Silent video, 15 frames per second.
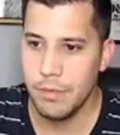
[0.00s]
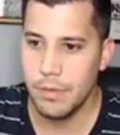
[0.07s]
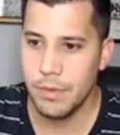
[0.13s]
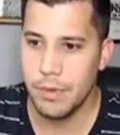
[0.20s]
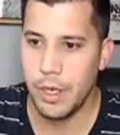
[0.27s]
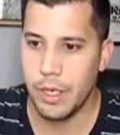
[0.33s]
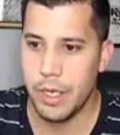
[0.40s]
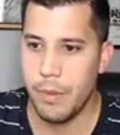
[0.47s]

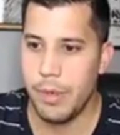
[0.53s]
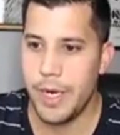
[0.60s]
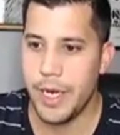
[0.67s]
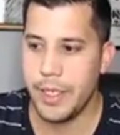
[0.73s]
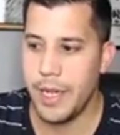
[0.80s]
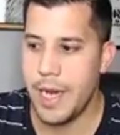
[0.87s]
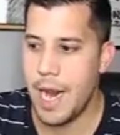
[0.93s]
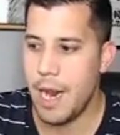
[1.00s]
Looking to
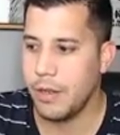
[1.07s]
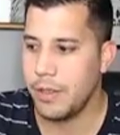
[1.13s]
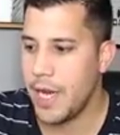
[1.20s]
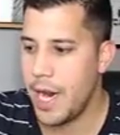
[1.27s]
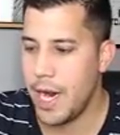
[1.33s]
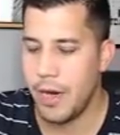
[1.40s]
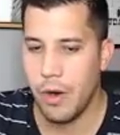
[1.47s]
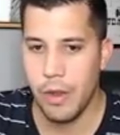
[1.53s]
protect the
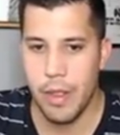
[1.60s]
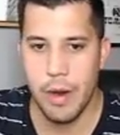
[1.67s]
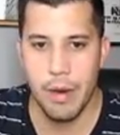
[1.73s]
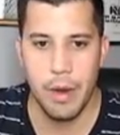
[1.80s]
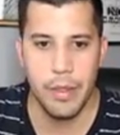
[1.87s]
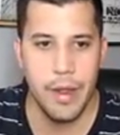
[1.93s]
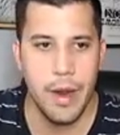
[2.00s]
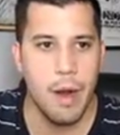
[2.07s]
downside or
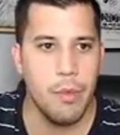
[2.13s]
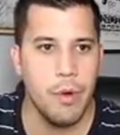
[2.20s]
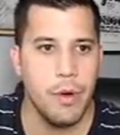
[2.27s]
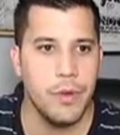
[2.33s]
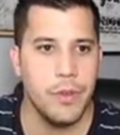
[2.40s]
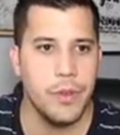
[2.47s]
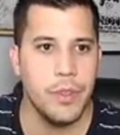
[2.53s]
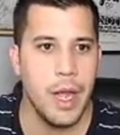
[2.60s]
the up
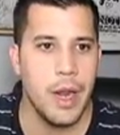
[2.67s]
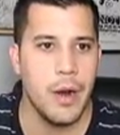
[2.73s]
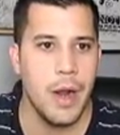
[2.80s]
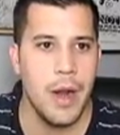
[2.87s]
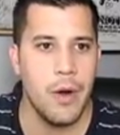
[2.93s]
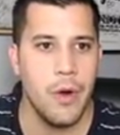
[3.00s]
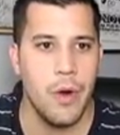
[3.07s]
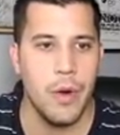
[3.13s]
moves. I
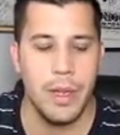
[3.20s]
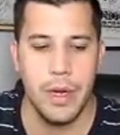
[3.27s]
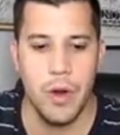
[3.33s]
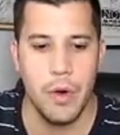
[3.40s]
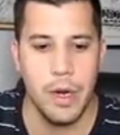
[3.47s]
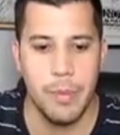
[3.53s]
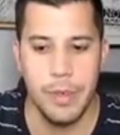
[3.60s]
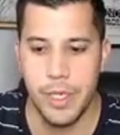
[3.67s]
don't really know
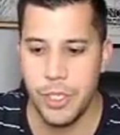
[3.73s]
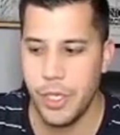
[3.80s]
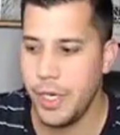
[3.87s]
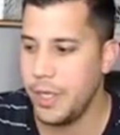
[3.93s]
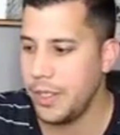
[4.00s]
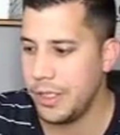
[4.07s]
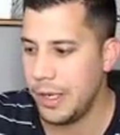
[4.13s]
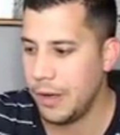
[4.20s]
what your position
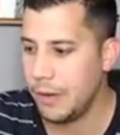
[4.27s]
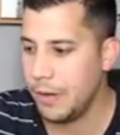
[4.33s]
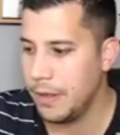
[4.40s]
is. So